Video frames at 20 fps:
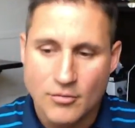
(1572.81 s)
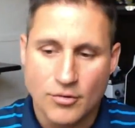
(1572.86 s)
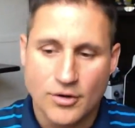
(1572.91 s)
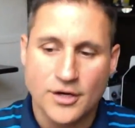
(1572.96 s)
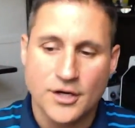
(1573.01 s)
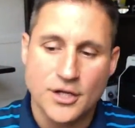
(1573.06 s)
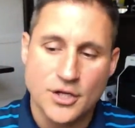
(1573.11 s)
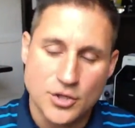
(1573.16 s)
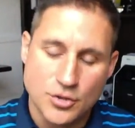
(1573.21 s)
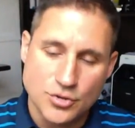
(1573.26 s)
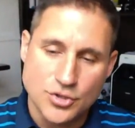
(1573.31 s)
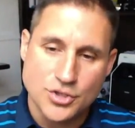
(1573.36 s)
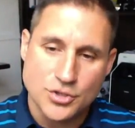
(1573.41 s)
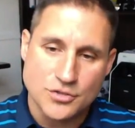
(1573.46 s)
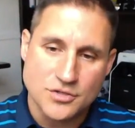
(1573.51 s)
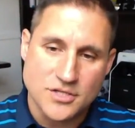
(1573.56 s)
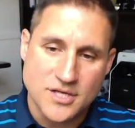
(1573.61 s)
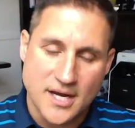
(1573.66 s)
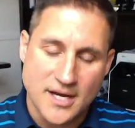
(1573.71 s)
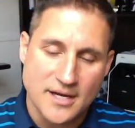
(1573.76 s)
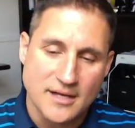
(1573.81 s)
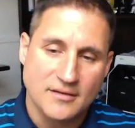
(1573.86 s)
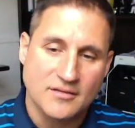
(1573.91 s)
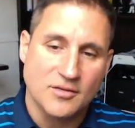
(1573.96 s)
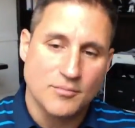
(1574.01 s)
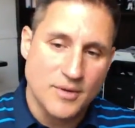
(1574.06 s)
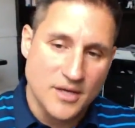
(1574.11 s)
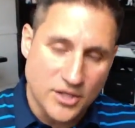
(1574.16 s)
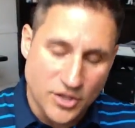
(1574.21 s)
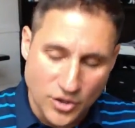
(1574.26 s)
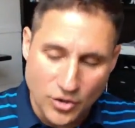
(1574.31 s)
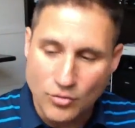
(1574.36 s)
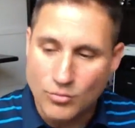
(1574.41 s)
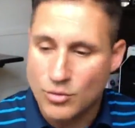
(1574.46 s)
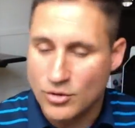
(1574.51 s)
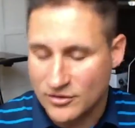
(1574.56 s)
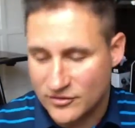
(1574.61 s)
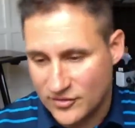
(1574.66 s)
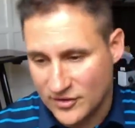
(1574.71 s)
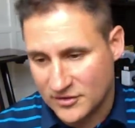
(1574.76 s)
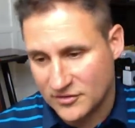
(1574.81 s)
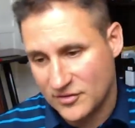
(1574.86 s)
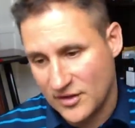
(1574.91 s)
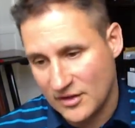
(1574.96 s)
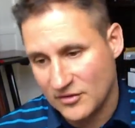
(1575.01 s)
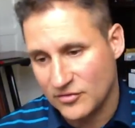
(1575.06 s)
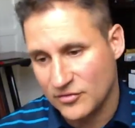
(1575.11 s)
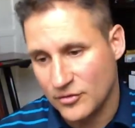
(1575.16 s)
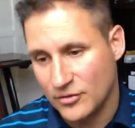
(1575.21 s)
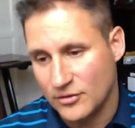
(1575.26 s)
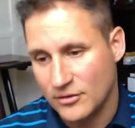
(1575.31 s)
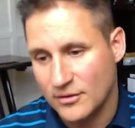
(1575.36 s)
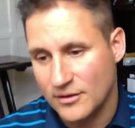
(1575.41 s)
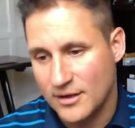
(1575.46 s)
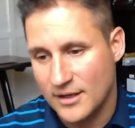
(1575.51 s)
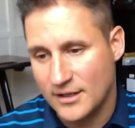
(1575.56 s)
We're going to use your data to make you more successful.